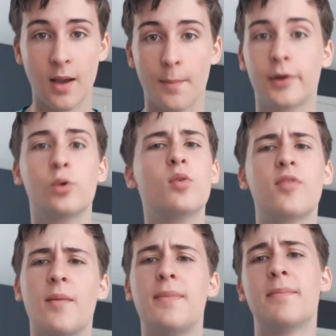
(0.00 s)
But go
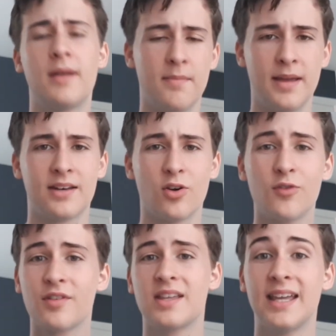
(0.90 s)
over it bit by bit
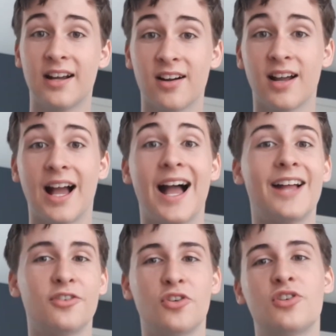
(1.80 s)
over the year
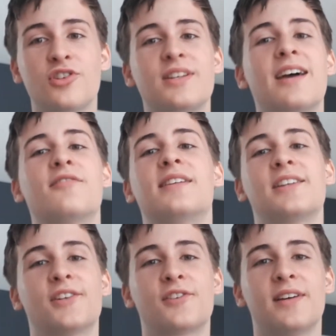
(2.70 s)
and you should get a really
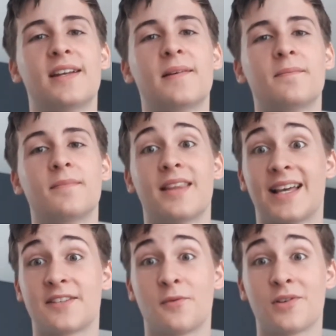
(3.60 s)
good grade.
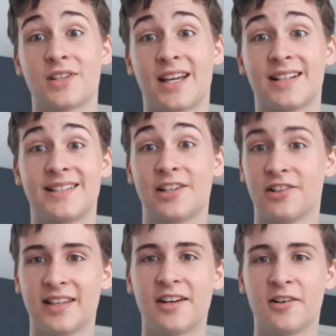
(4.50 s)
Thanks for watching and I'll see you all
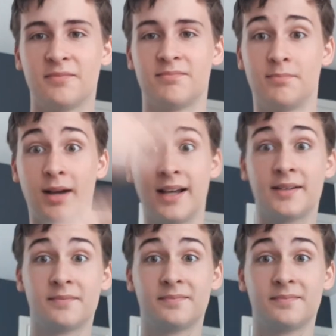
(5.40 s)
later. Bye.